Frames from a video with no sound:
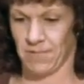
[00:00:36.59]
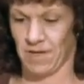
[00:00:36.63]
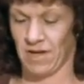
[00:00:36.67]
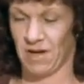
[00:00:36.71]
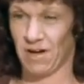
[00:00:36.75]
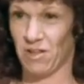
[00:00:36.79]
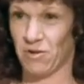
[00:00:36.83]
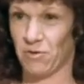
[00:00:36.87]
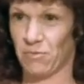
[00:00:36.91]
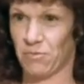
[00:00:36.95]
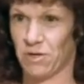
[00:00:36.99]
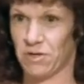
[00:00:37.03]

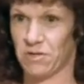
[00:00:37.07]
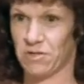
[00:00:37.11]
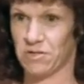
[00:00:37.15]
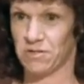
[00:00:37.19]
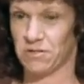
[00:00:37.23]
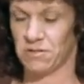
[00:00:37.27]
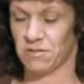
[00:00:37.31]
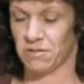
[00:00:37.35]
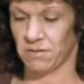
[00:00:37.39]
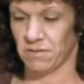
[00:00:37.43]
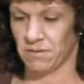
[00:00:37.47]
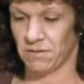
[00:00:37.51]
In other
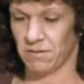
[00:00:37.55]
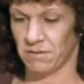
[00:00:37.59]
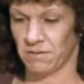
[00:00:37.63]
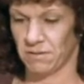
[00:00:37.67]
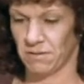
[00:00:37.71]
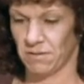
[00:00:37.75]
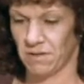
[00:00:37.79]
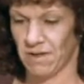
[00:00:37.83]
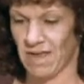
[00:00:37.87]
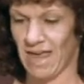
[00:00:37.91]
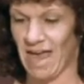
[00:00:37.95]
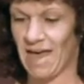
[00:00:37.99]
words,
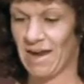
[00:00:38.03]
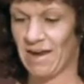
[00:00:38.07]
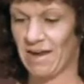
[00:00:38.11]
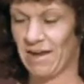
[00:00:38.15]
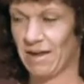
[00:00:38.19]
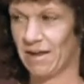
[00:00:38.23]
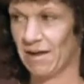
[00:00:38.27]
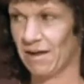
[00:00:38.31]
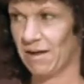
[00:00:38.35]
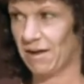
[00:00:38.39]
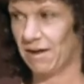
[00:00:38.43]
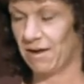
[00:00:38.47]

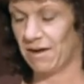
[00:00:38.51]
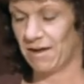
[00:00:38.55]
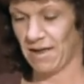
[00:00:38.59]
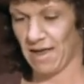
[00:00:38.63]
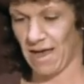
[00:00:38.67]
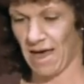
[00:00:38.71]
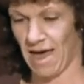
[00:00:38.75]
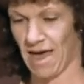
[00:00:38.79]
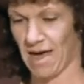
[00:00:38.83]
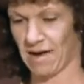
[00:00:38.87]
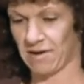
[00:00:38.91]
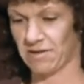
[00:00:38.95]
any
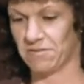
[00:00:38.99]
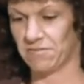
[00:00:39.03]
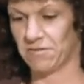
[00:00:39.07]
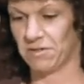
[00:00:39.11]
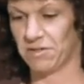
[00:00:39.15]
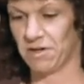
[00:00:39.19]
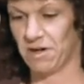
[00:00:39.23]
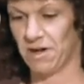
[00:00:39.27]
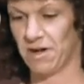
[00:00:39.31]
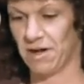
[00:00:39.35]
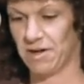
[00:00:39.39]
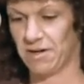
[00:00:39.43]
act of
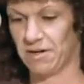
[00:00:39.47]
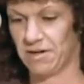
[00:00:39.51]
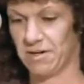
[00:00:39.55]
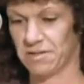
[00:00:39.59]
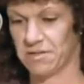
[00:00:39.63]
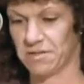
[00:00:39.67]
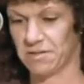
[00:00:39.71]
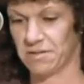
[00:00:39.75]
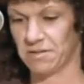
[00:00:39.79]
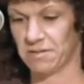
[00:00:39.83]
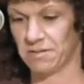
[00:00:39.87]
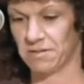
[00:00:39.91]

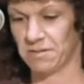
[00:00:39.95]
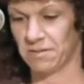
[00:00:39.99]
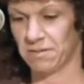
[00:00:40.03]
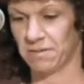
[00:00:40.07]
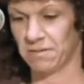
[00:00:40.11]
unkindness.